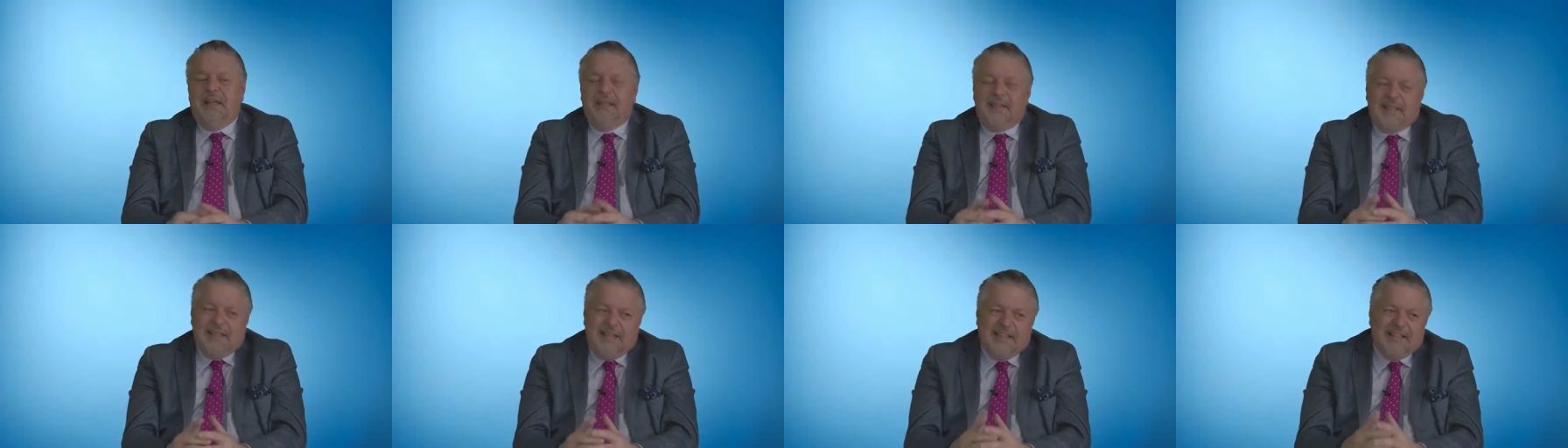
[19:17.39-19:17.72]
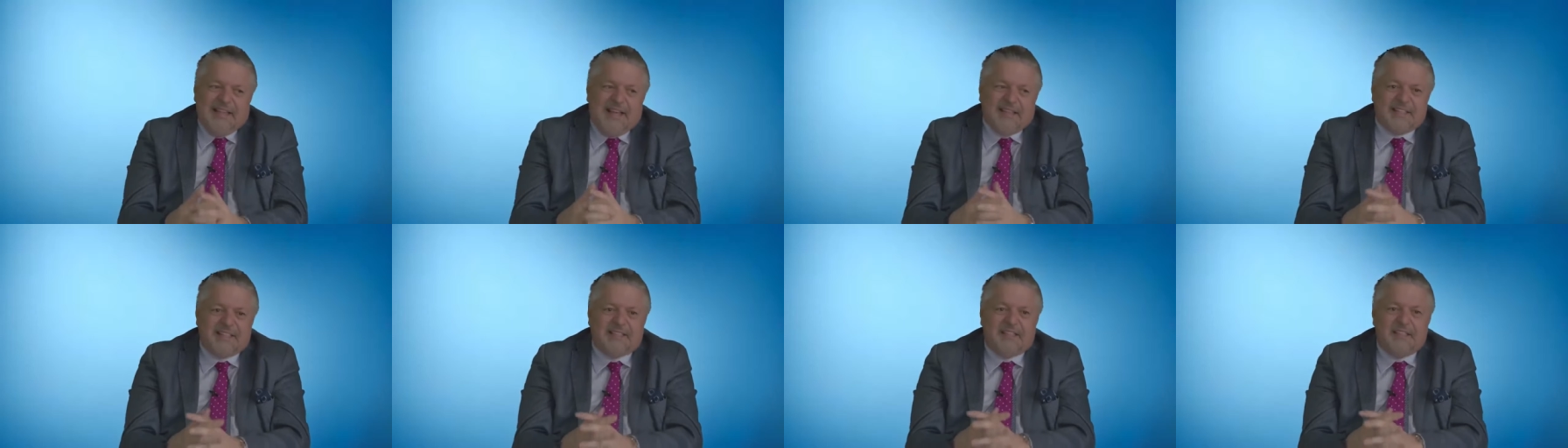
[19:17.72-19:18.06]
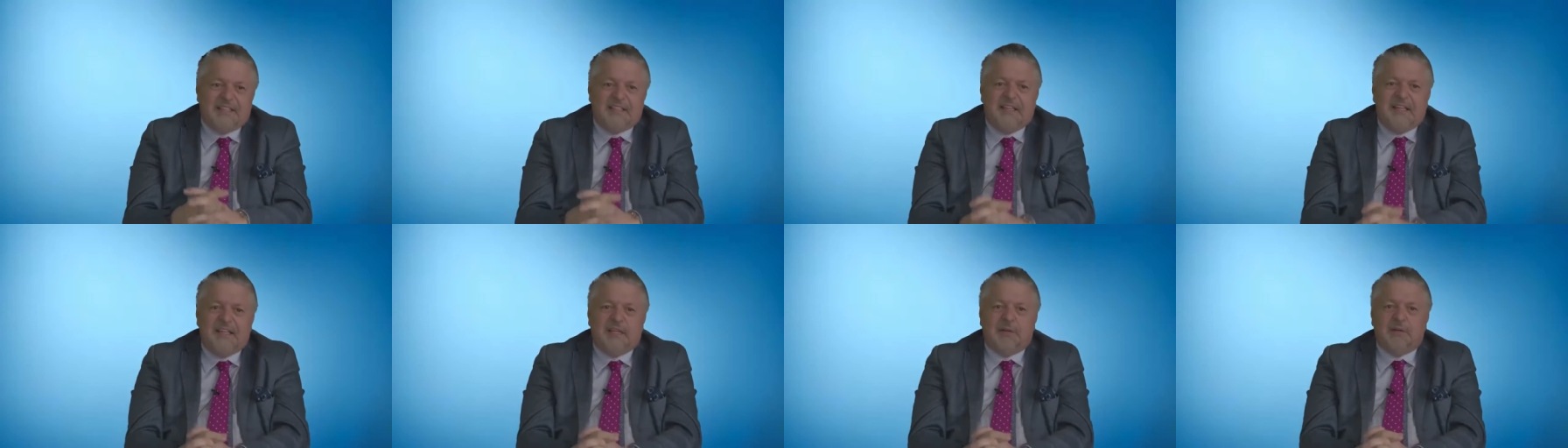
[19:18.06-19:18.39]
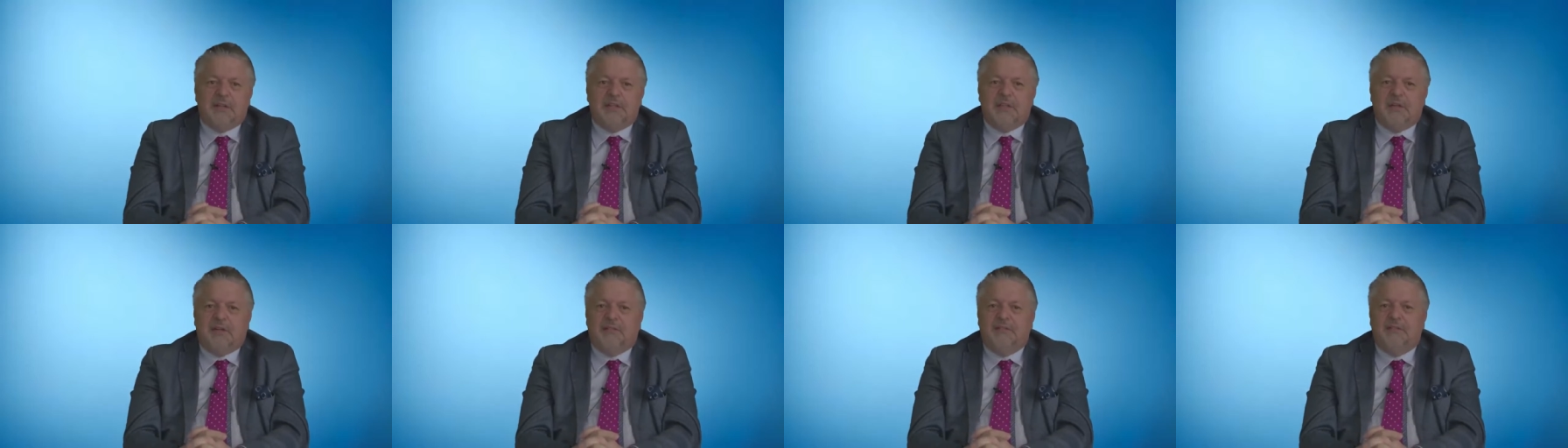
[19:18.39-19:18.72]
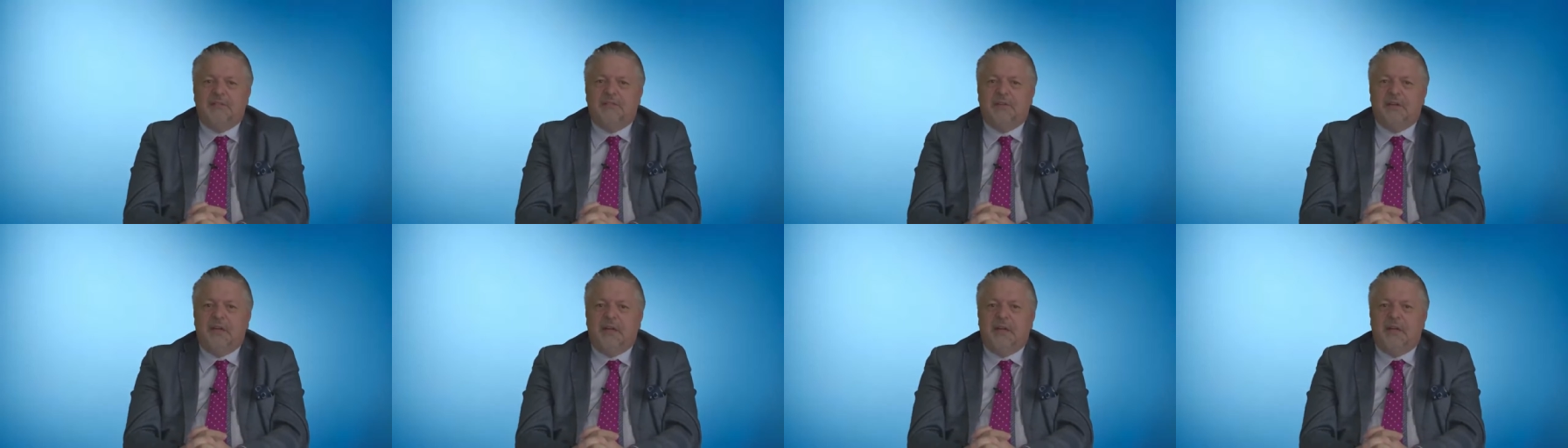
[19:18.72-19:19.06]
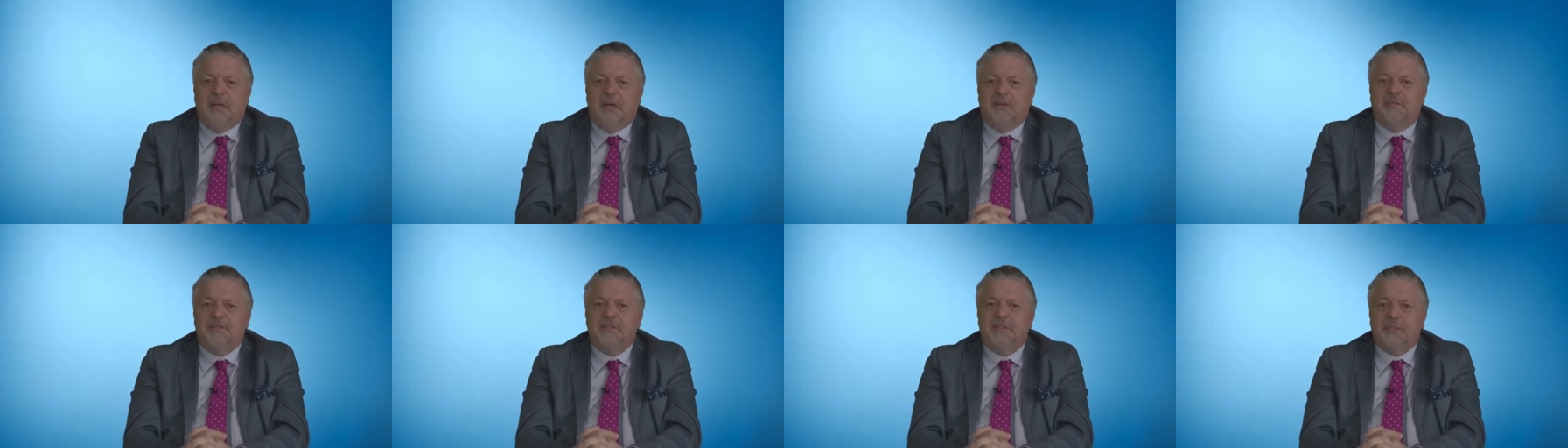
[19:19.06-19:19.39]
I think that's the secret of,
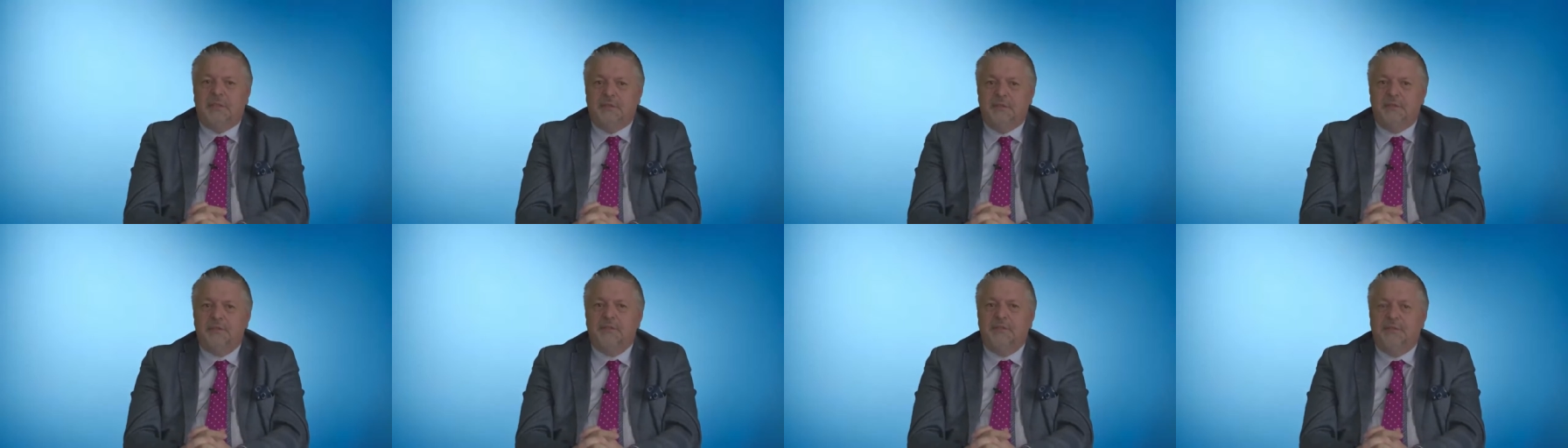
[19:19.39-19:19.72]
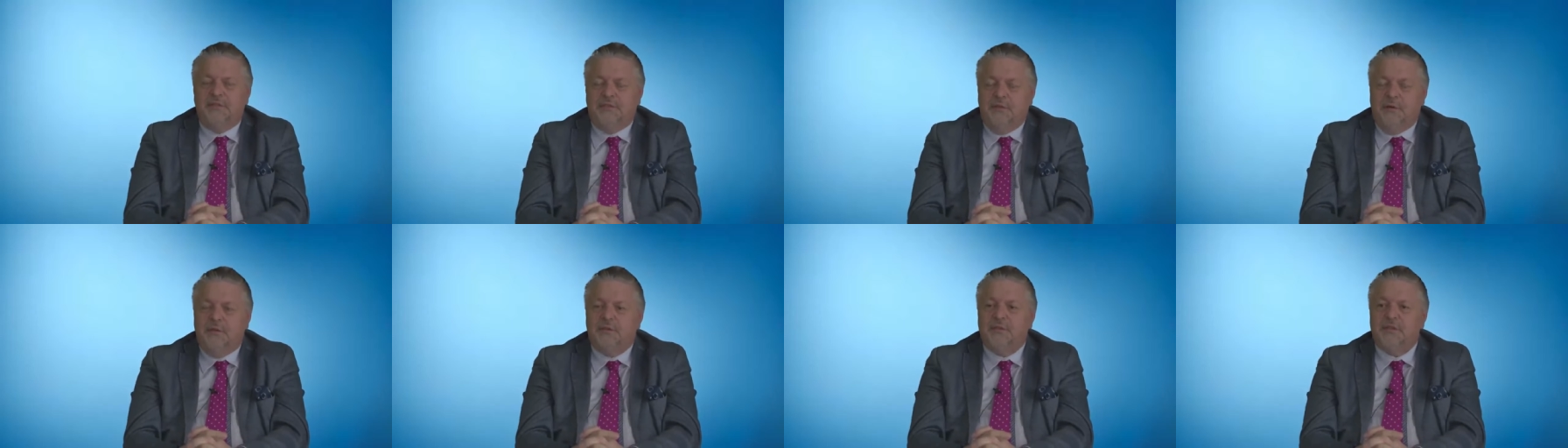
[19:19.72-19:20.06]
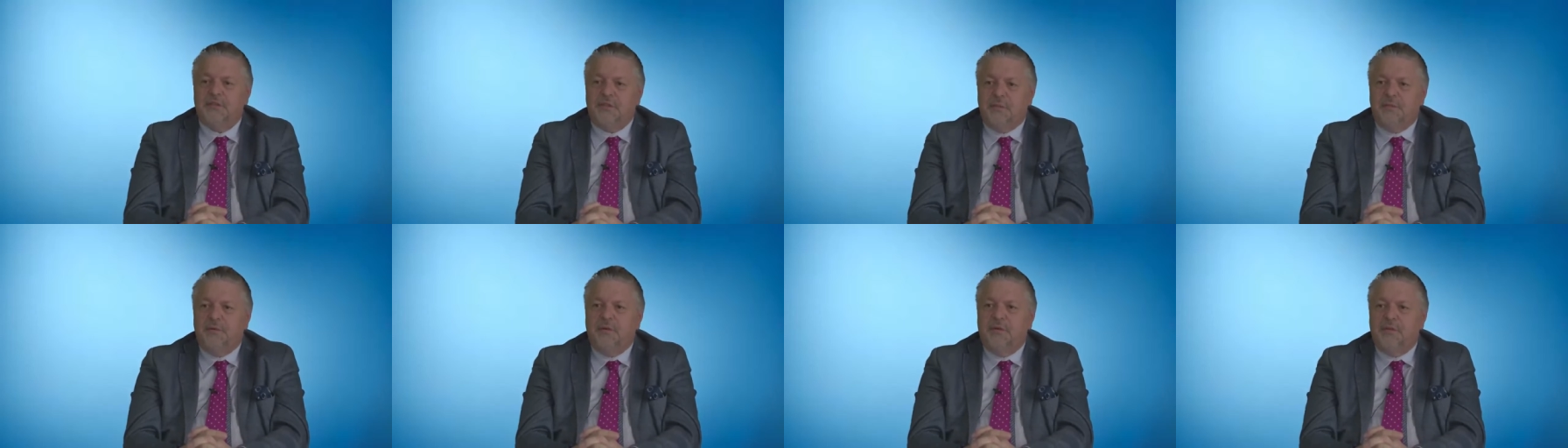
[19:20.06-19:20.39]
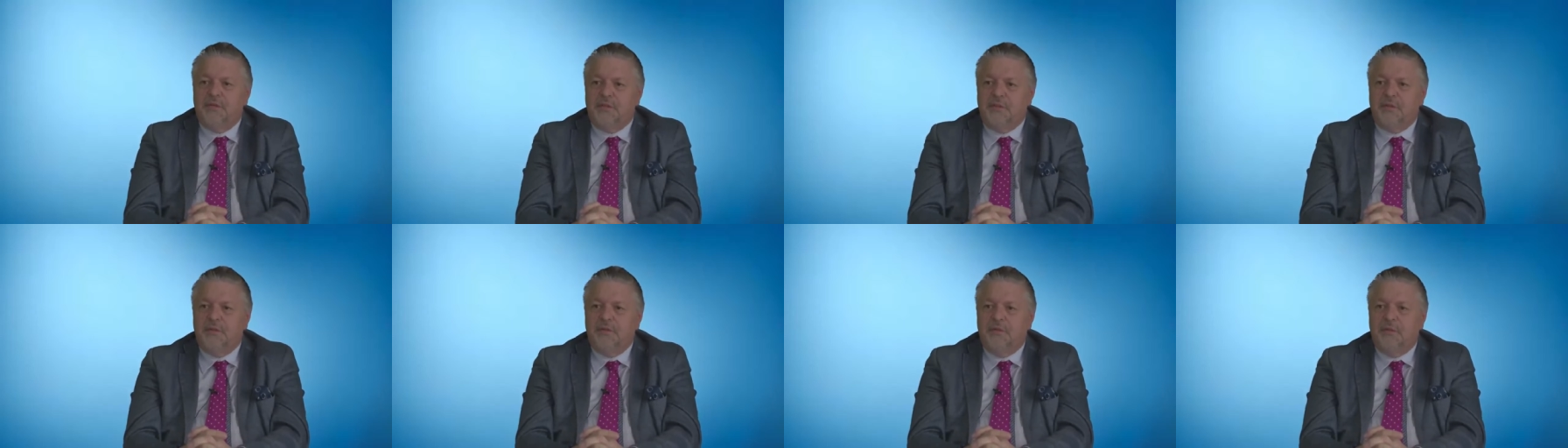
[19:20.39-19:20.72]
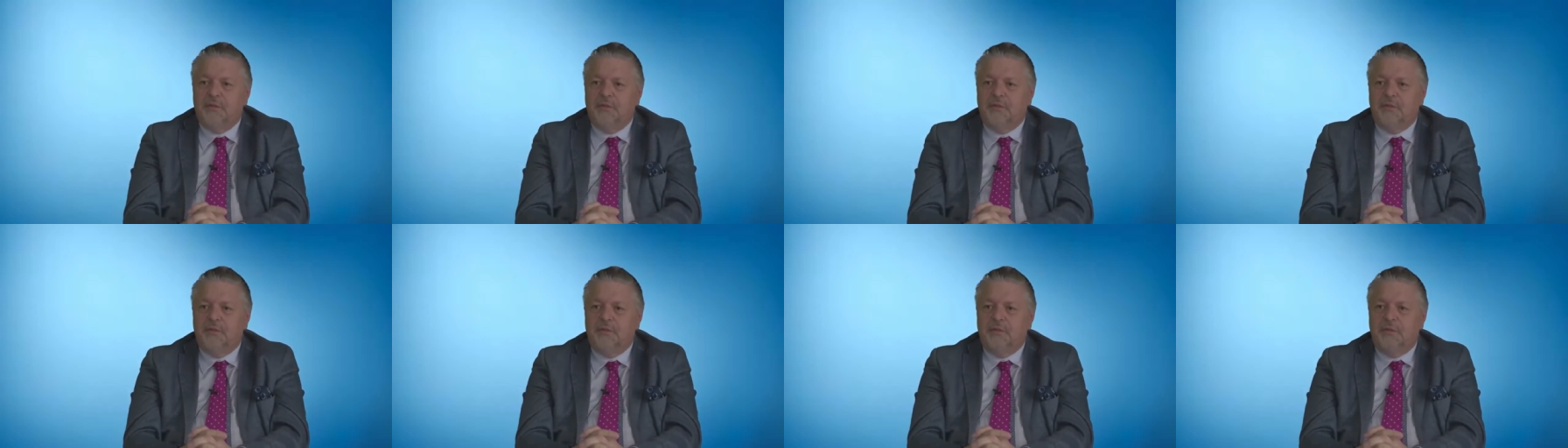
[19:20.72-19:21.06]
uh, of solution focused approach too.